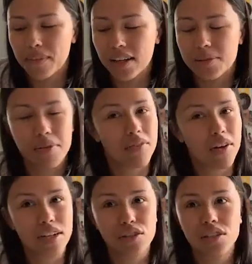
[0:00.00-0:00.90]
it's been
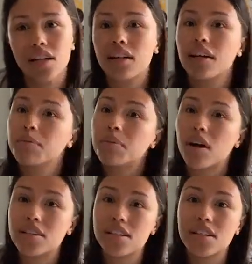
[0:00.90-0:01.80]
very interesting
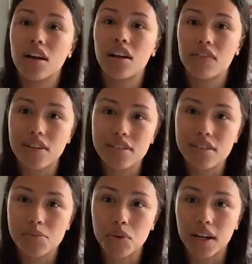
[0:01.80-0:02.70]
processing all of
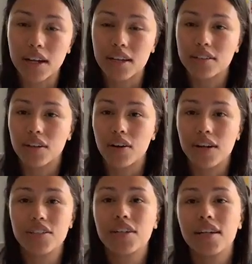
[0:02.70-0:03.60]
this morning. So
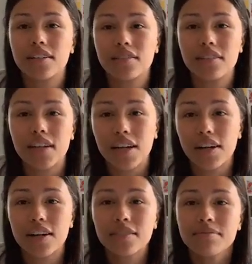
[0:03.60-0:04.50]
as you can
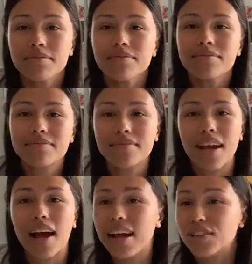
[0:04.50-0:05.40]
hear,
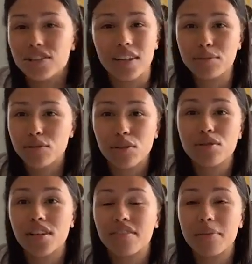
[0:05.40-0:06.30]
like I'm so
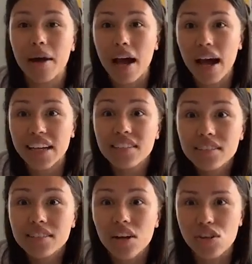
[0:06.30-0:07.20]
stuffy. My
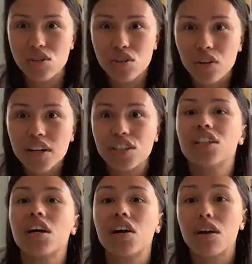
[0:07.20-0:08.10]
eyes are so
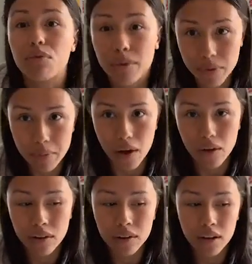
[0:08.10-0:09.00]
itchy. I want to rip them
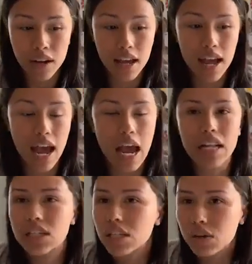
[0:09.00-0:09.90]
out. And
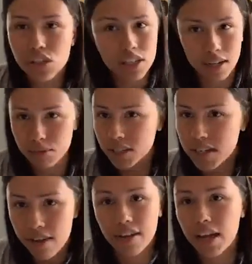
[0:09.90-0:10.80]
it's so interesting. I'm just
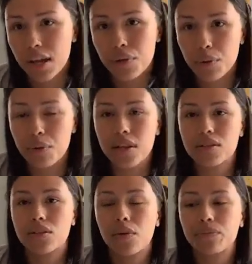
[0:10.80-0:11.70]
navigating through this.
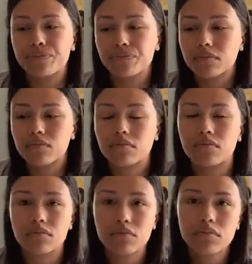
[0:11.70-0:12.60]
So
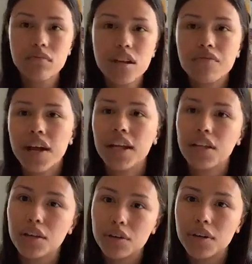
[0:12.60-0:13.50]
inviting
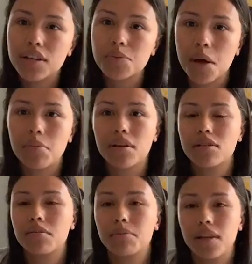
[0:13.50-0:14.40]
you as well,
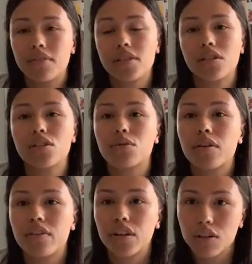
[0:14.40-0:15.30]
beloved sister,
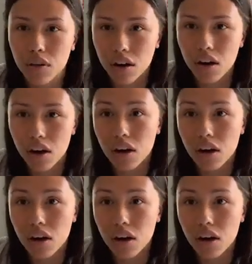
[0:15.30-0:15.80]
wherever you are